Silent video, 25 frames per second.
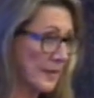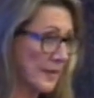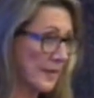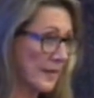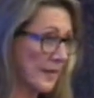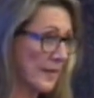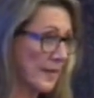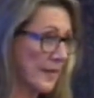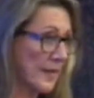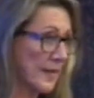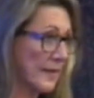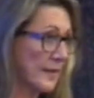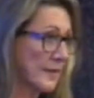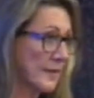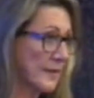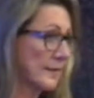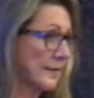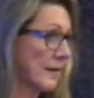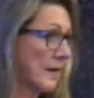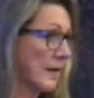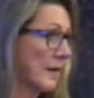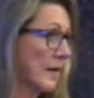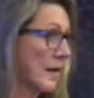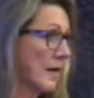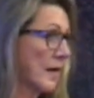And
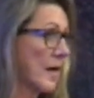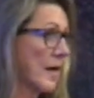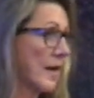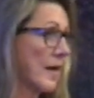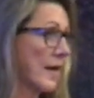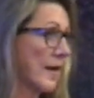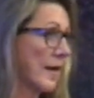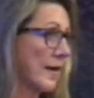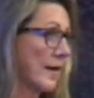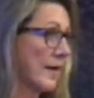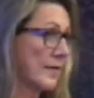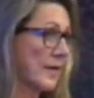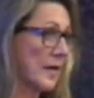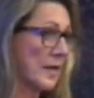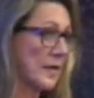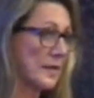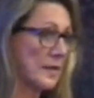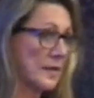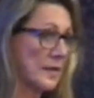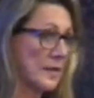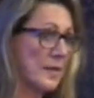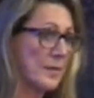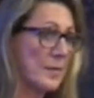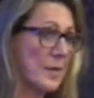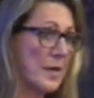I have that
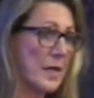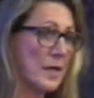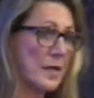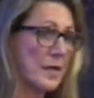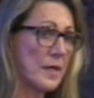email.